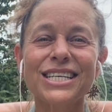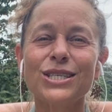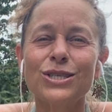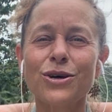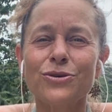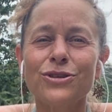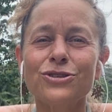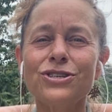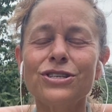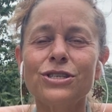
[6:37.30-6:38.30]
So
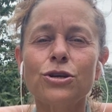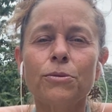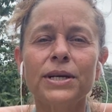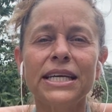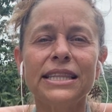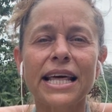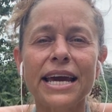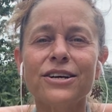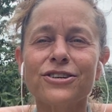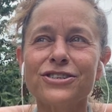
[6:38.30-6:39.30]
there's just so many
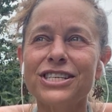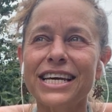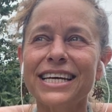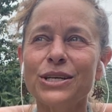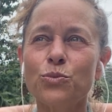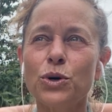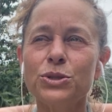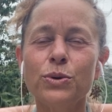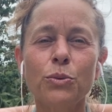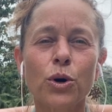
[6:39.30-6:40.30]
layers, and
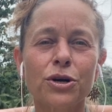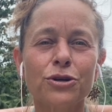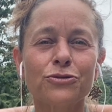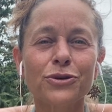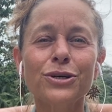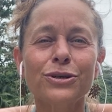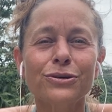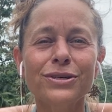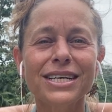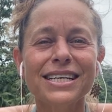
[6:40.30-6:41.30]
once we work
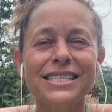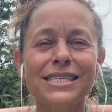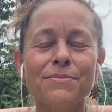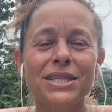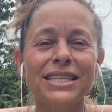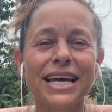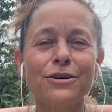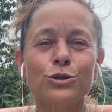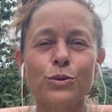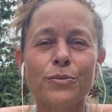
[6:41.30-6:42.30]
through some of the
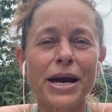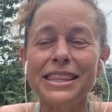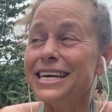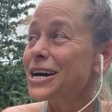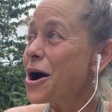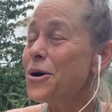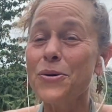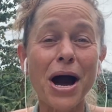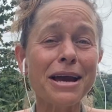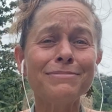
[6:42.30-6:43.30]
layers, we might think,
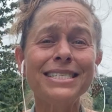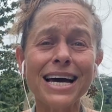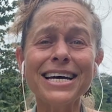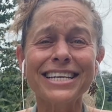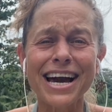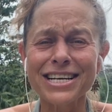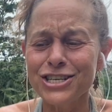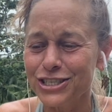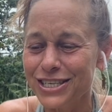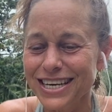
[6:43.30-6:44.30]
oh, I'm done. I
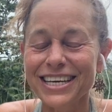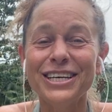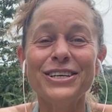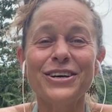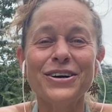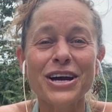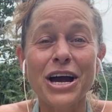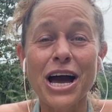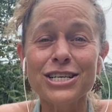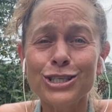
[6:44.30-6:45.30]
just
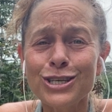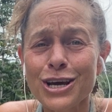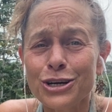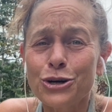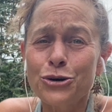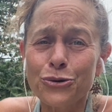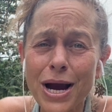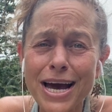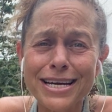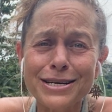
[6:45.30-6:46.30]

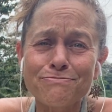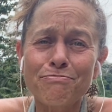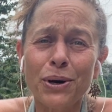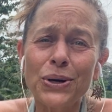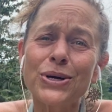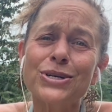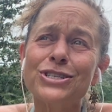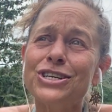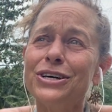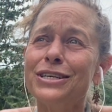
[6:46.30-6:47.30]
cried and
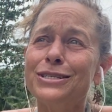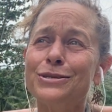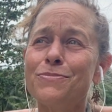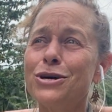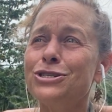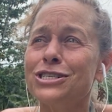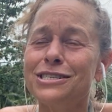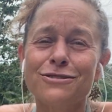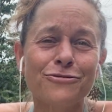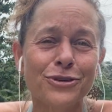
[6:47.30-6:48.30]
purged all these
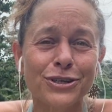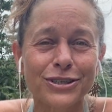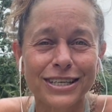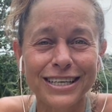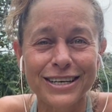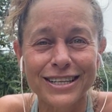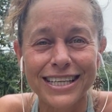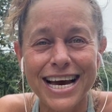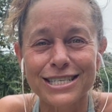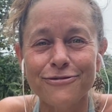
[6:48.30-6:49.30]
emotions for, the
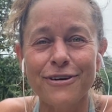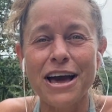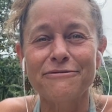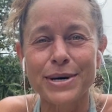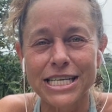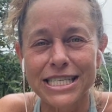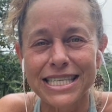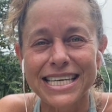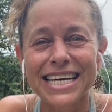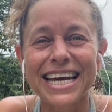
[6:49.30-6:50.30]
last 5
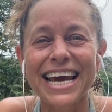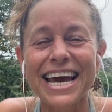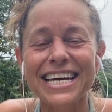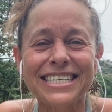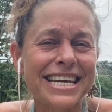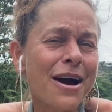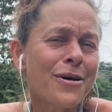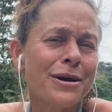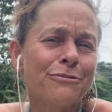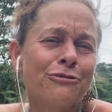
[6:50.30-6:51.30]
months, and now
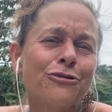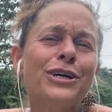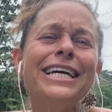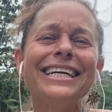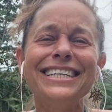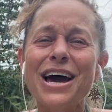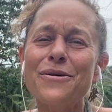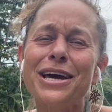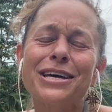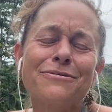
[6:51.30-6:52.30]
I am free. Now
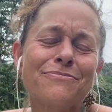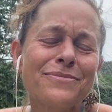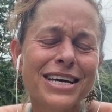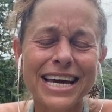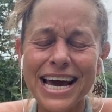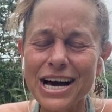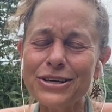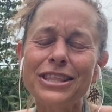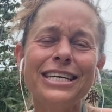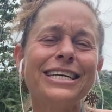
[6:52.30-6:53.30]
I am
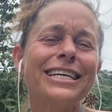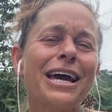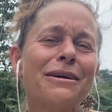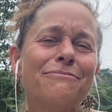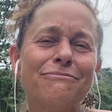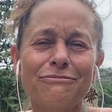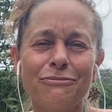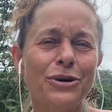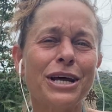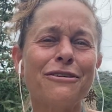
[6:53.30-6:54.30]
healthy, and I'm
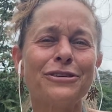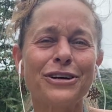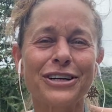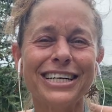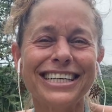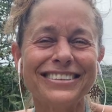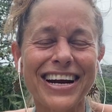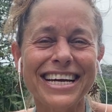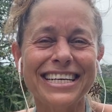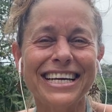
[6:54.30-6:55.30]
whatever,
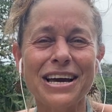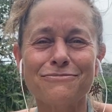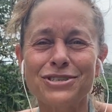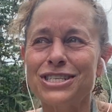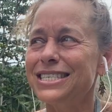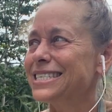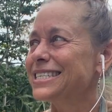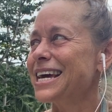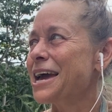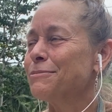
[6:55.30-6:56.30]
right? I'm
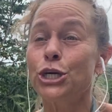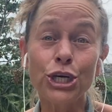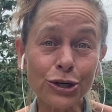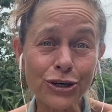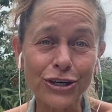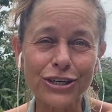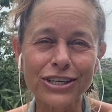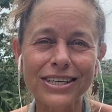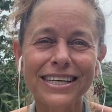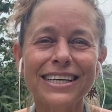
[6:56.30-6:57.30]
cured.
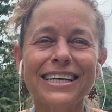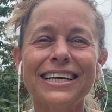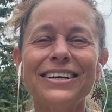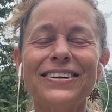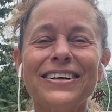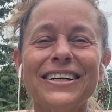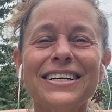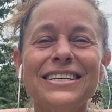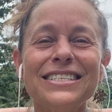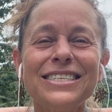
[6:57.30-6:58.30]

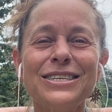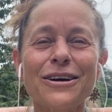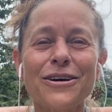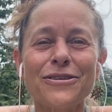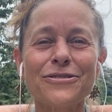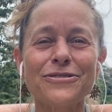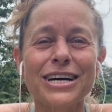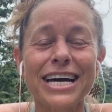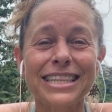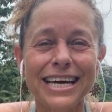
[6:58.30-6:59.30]
So,
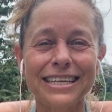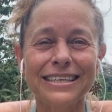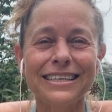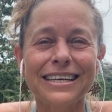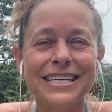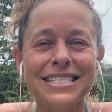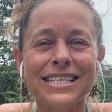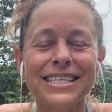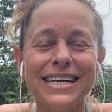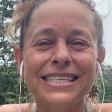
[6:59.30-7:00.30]
and then until
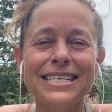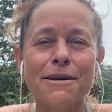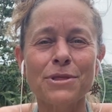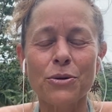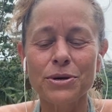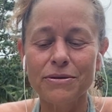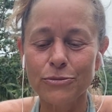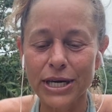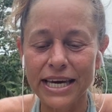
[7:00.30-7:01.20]
the next time that we